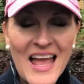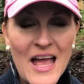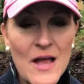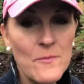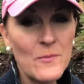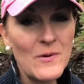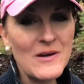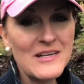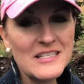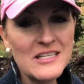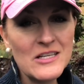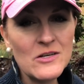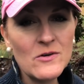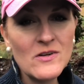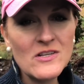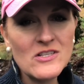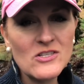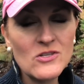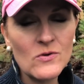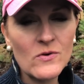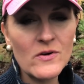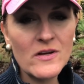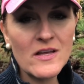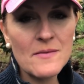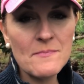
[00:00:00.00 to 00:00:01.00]
And we do
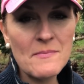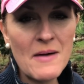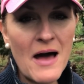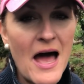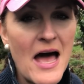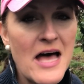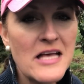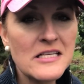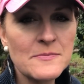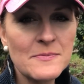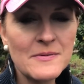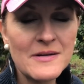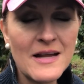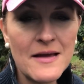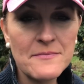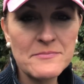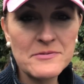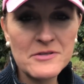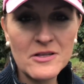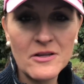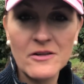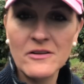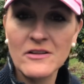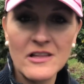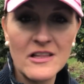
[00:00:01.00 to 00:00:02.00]
enjoy it. My husband
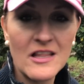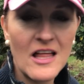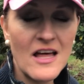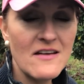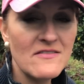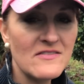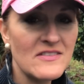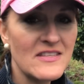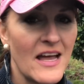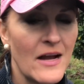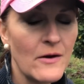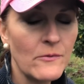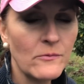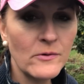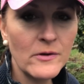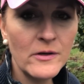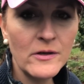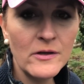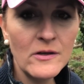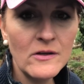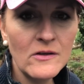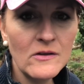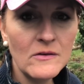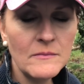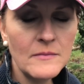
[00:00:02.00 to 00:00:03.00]
absolutely loves that
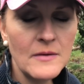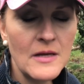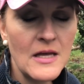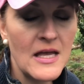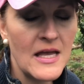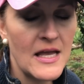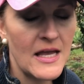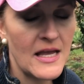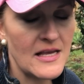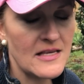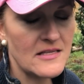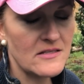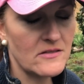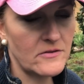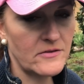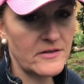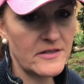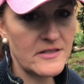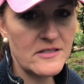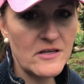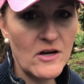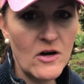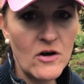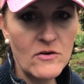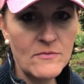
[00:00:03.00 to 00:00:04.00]
room. He's
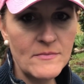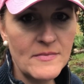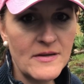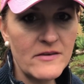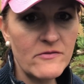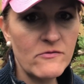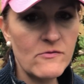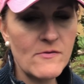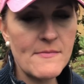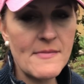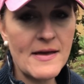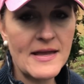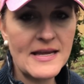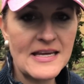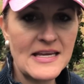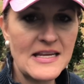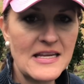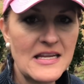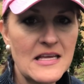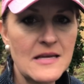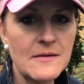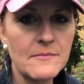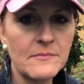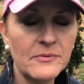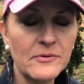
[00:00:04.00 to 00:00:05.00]
already told me if we make
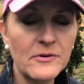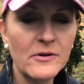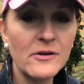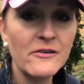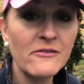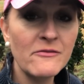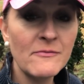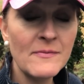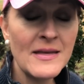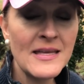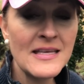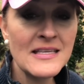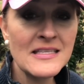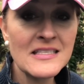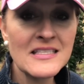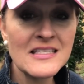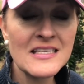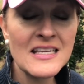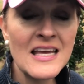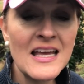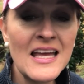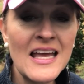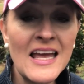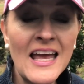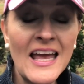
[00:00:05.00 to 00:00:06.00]
any
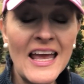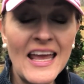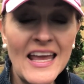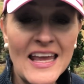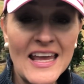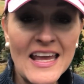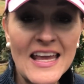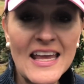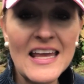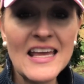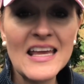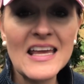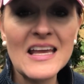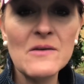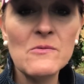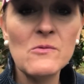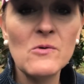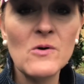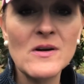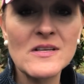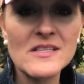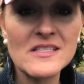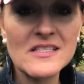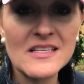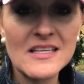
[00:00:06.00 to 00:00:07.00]
improvements, he
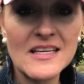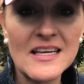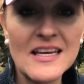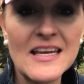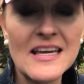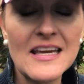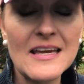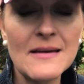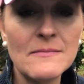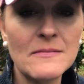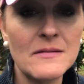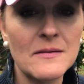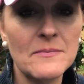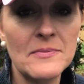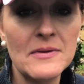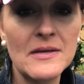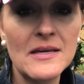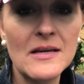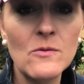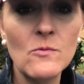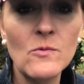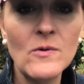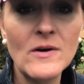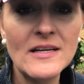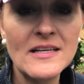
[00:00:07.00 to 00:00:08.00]
wants to keep the
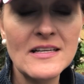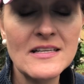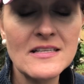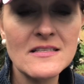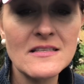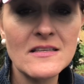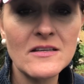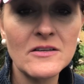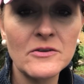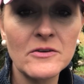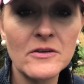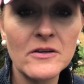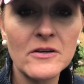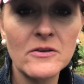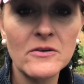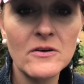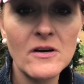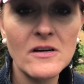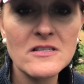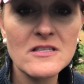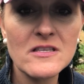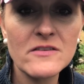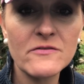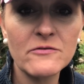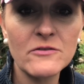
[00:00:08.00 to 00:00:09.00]
big windows that are
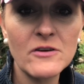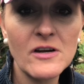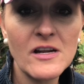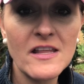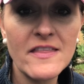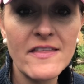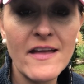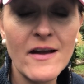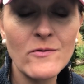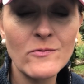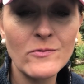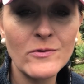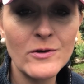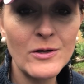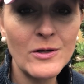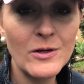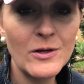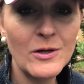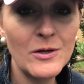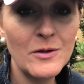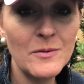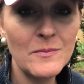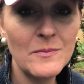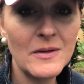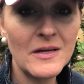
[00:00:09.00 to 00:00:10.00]
across the front of that
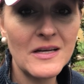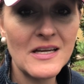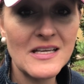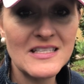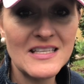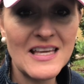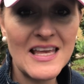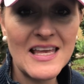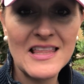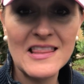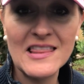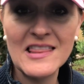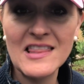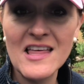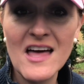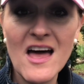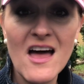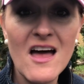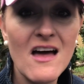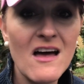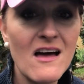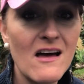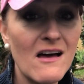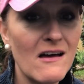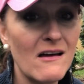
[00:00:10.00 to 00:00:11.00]
room because he
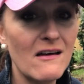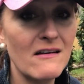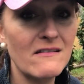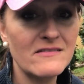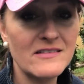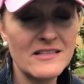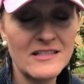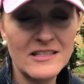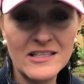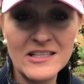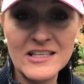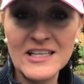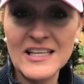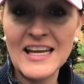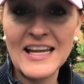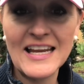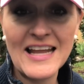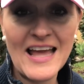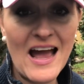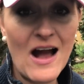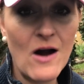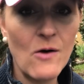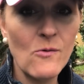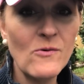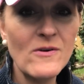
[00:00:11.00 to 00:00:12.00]
loves
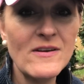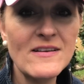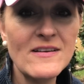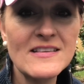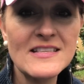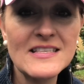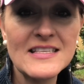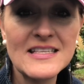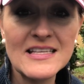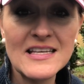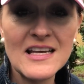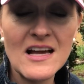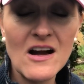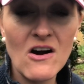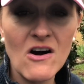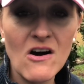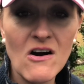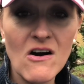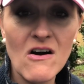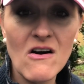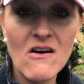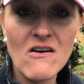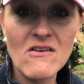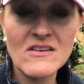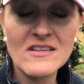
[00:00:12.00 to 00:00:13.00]
looking out. We see
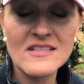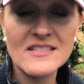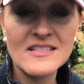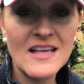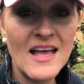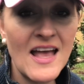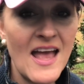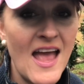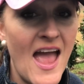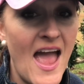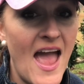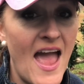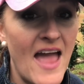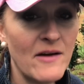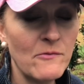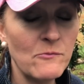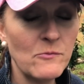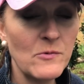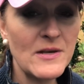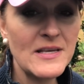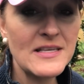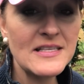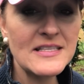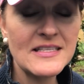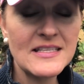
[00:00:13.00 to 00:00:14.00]
hawks and
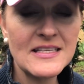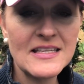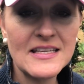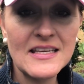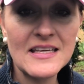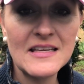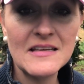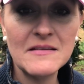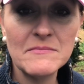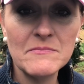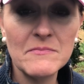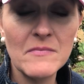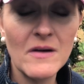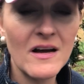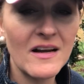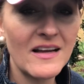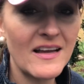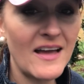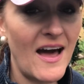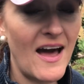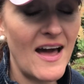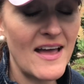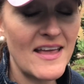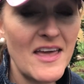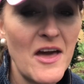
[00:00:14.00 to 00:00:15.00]
we see a
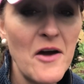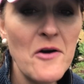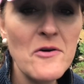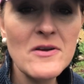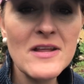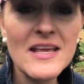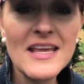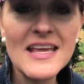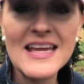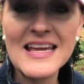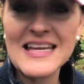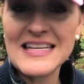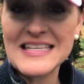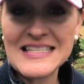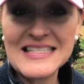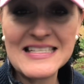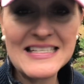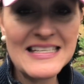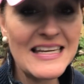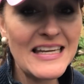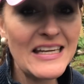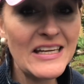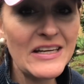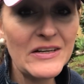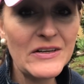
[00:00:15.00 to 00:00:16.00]
coyote and
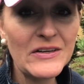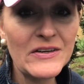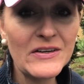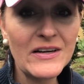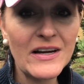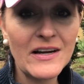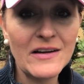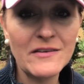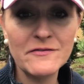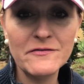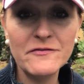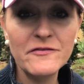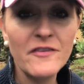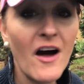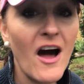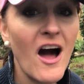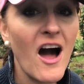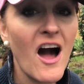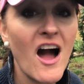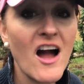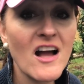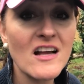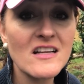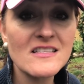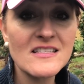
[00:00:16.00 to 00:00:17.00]
deer and
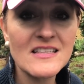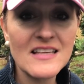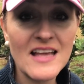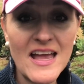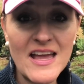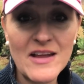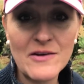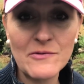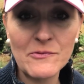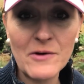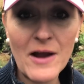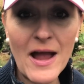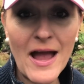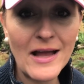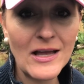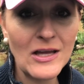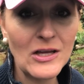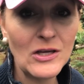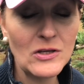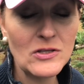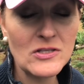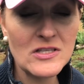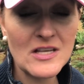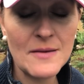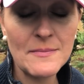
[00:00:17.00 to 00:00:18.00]
fox and
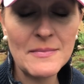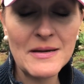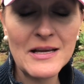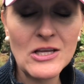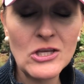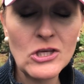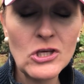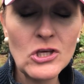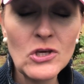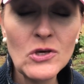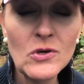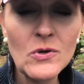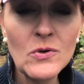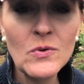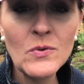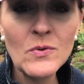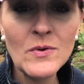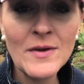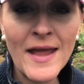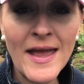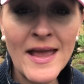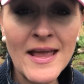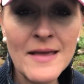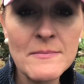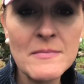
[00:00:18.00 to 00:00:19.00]
raccoons. I mean, you
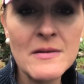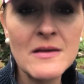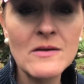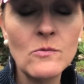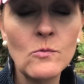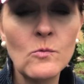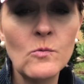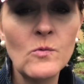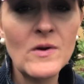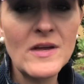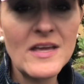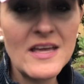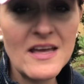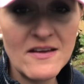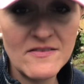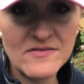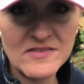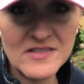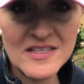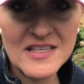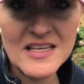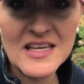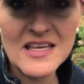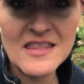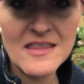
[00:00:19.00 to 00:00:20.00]
name it, we have
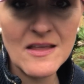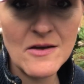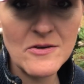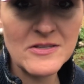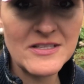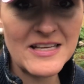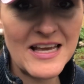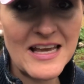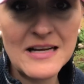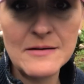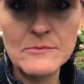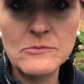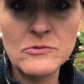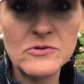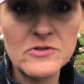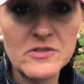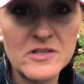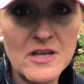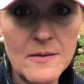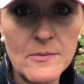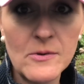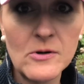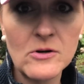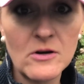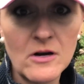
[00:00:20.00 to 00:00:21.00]
seen those animals
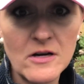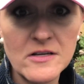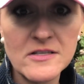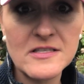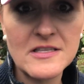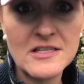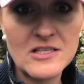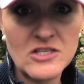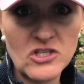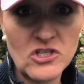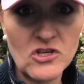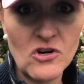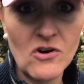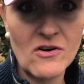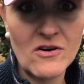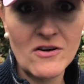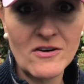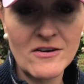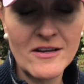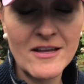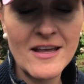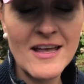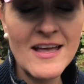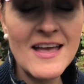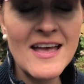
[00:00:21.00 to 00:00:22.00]
come across this
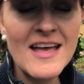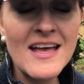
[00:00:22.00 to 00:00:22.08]
yard.